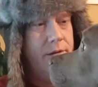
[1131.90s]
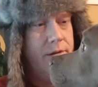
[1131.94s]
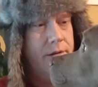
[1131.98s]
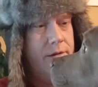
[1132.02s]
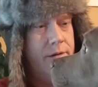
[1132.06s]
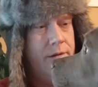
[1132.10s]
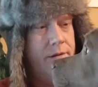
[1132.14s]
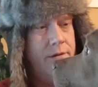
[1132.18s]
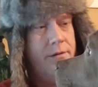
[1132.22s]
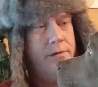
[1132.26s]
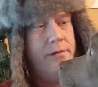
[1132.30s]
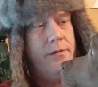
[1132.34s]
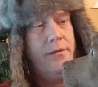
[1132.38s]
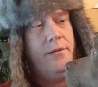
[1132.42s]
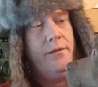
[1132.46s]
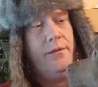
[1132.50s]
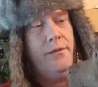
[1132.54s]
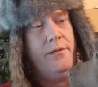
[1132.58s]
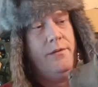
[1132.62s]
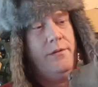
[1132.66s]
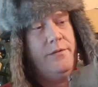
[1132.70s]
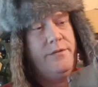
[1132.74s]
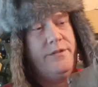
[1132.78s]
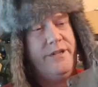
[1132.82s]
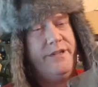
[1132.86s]
Huh?
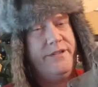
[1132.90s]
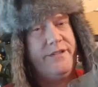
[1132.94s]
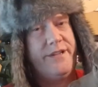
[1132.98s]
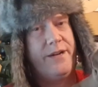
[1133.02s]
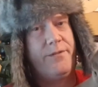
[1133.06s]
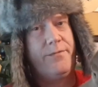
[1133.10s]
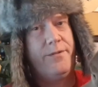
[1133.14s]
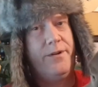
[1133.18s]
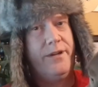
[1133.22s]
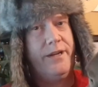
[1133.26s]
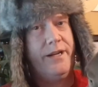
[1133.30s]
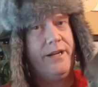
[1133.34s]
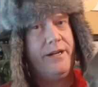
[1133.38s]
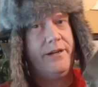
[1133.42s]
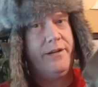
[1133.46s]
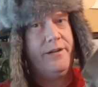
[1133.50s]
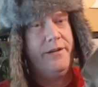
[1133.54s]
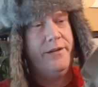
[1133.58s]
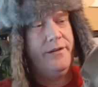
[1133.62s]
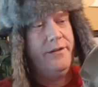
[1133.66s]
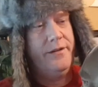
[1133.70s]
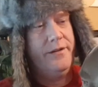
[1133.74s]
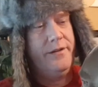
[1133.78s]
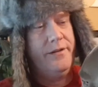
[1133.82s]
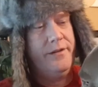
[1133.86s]
She's like, really?
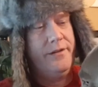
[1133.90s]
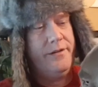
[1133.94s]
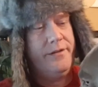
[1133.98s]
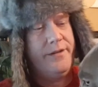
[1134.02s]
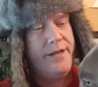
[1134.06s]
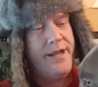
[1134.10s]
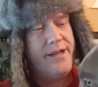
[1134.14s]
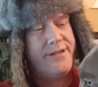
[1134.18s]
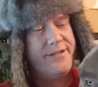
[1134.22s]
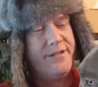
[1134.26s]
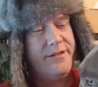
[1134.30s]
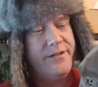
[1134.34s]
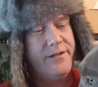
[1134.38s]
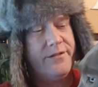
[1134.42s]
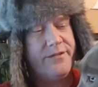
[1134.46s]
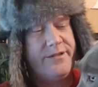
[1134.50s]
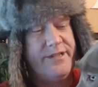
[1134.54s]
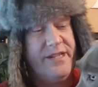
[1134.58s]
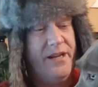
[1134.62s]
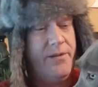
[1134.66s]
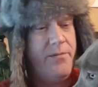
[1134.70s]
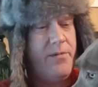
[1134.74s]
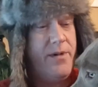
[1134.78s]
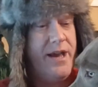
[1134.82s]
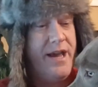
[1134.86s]
That's a little
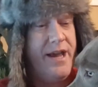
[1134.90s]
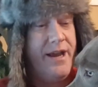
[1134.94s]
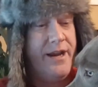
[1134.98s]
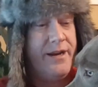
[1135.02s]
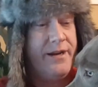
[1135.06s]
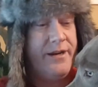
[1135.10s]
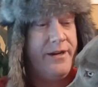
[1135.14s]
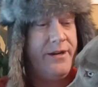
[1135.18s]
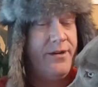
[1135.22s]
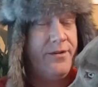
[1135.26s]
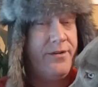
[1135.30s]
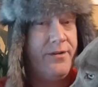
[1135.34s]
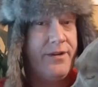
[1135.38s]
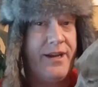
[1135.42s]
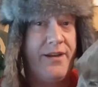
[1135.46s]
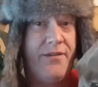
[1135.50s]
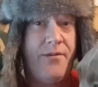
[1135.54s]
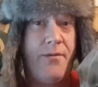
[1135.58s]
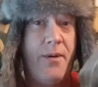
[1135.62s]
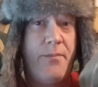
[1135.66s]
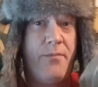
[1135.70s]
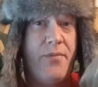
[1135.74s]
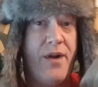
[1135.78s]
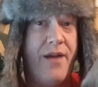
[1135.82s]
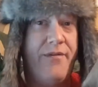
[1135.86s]
TMI. You don't get
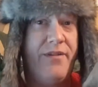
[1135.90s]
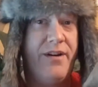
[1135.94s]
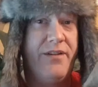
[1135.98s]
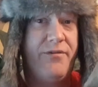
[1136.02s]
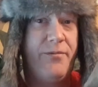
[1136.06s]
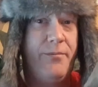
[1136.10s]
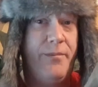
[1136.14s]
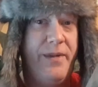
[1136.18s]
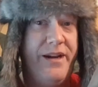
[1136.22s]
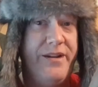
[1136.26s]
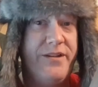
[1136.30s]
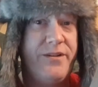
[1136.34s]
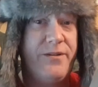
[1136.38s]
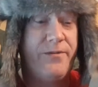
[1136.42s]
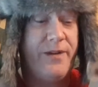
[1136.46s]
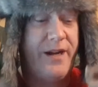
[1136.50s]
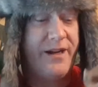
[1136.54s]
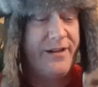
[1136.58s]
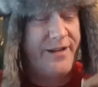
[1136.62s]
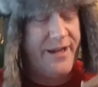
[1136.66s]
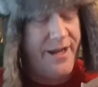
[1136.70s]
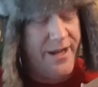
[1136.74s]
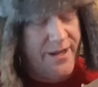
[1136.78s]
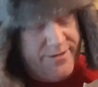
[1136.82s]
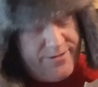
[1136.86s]
my private information like
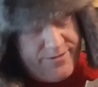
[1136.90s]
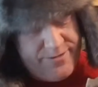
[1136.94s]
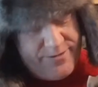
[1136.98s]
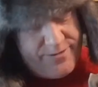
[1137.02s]
that.